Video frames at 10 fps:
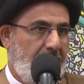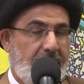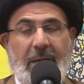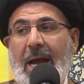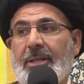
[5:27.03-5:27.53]

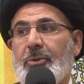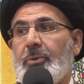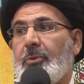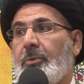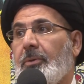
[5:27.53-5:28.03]
Try
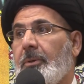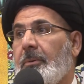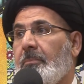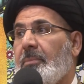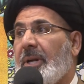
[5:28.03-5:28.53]
to
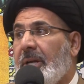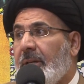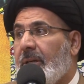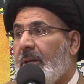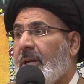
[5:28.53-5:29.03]

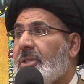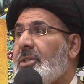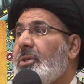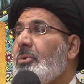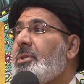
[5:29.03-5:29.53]
bring
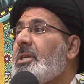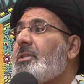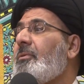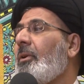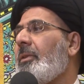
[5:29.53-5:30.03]

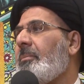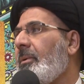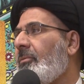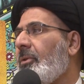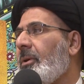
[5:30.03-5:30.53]
excuses for the,
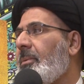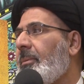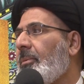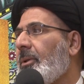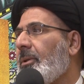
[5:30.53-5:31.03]
for the
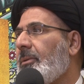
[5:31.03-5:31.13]
people.